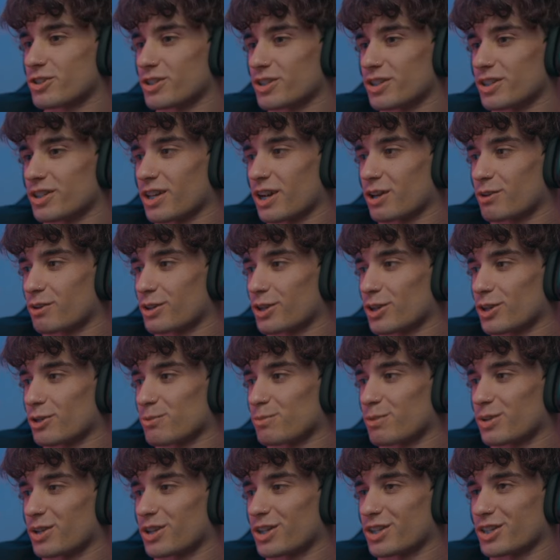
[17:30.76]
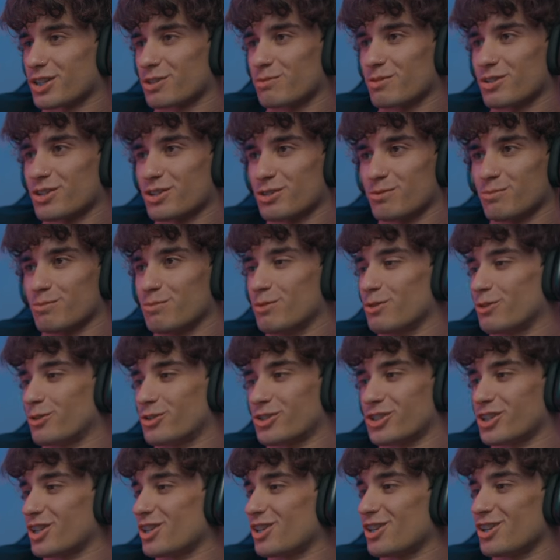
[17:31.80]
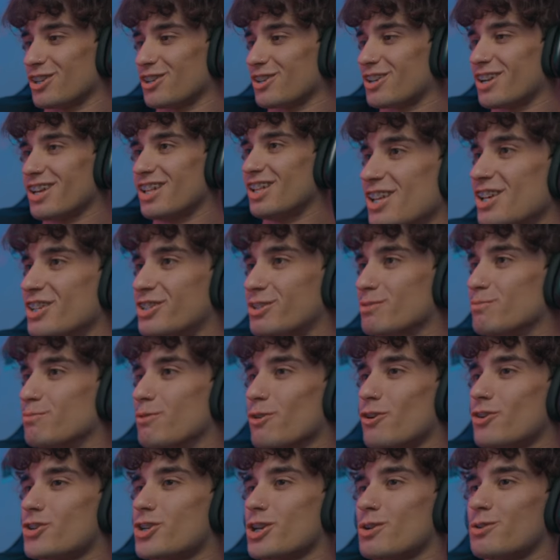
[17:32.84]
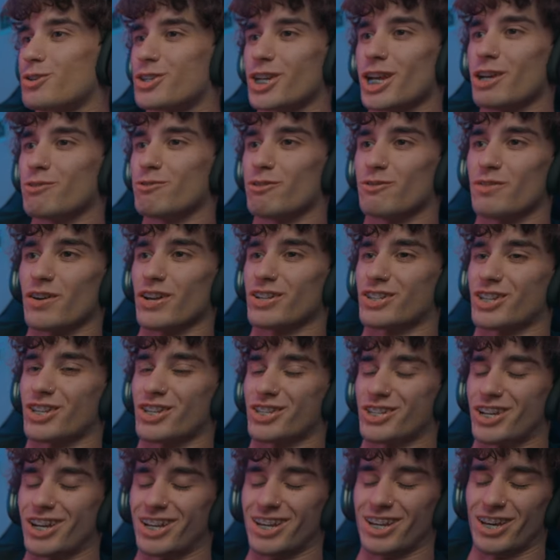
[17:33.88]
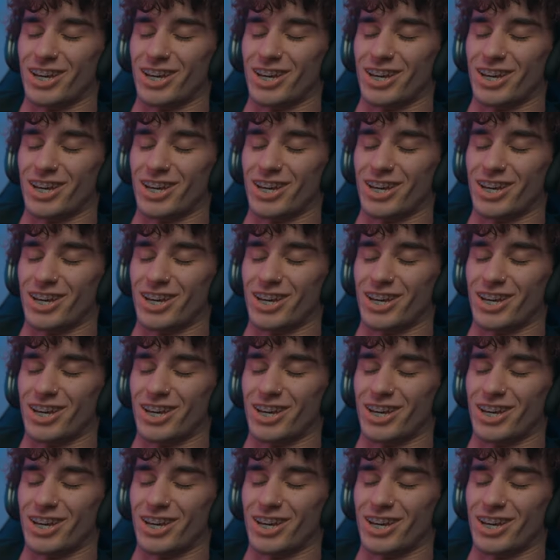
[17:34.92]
gonna die right here, boy. It's gonna be some bullshit, dude. Some bullshit chain of events is gonna